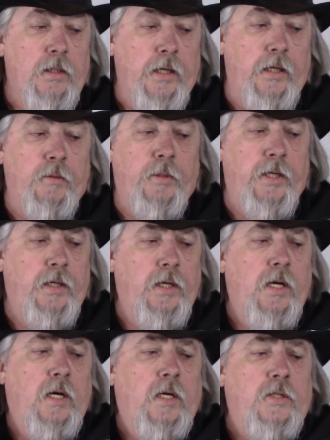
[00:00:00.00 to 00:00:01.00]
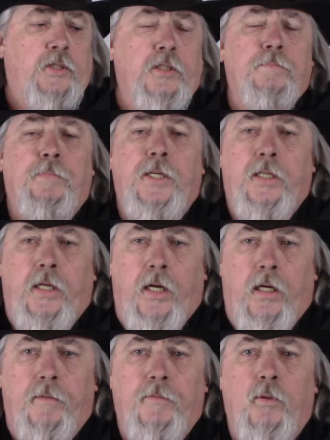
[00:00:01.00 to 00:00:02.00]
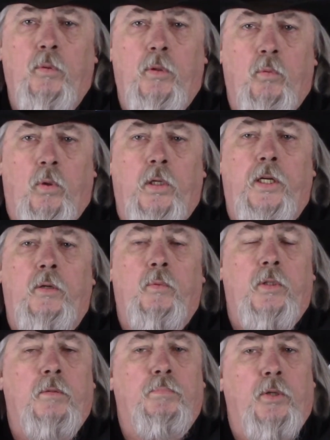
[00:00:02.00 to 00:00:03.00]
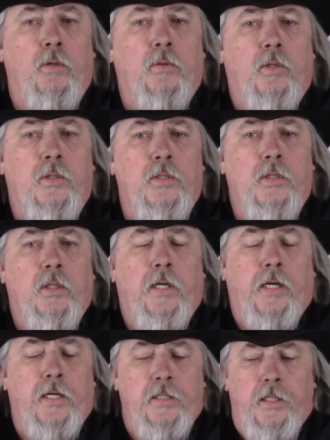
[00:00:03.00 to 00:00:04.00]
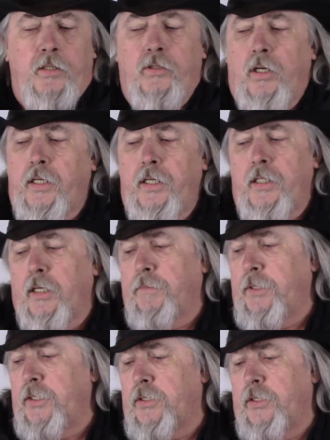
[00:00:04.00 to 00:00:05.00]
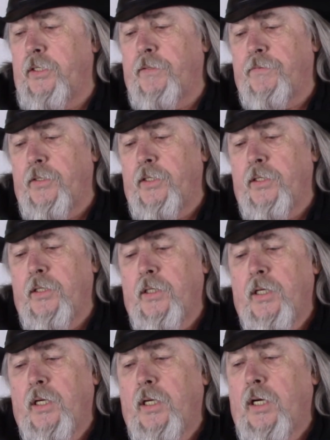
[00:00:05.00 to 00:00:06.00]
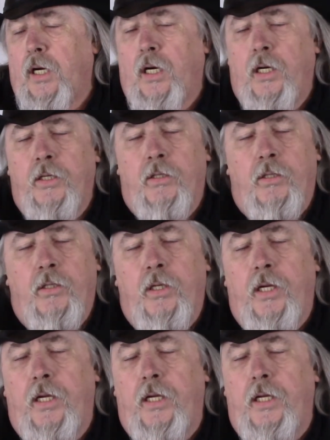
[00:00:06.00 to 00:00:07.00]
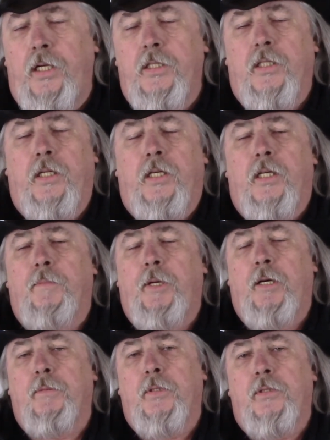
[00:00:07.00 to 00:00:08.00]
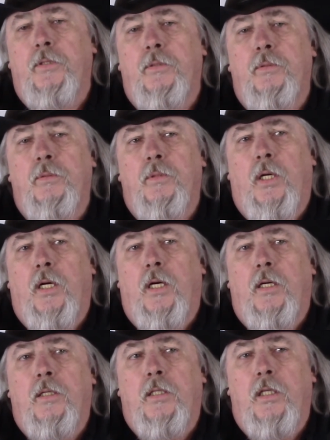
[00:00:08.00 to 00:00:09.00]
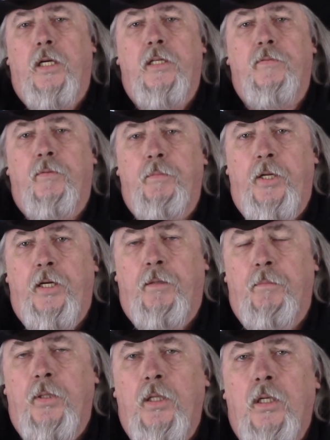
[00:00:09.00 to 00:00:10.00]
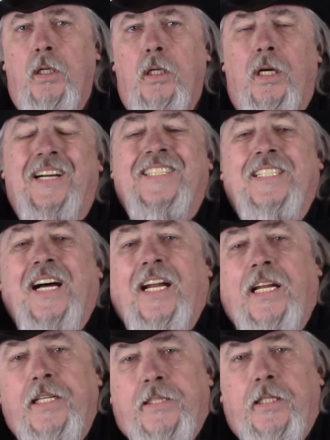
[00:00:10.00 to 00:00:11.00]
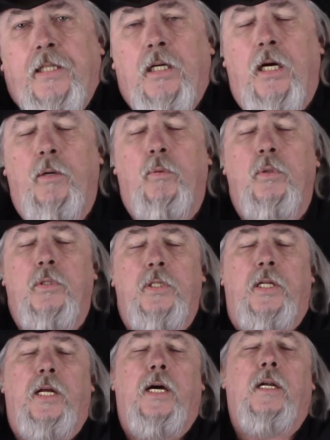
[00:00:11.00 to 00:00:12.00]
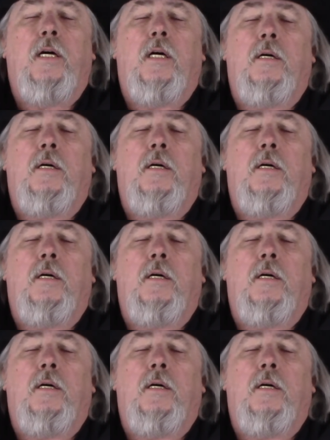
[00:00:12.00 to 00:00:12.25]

anyway, just be careful when working with the brokers. Like I said, trucking companies are different. You're easily going to be able to collect from them. It's not easy, I will say that.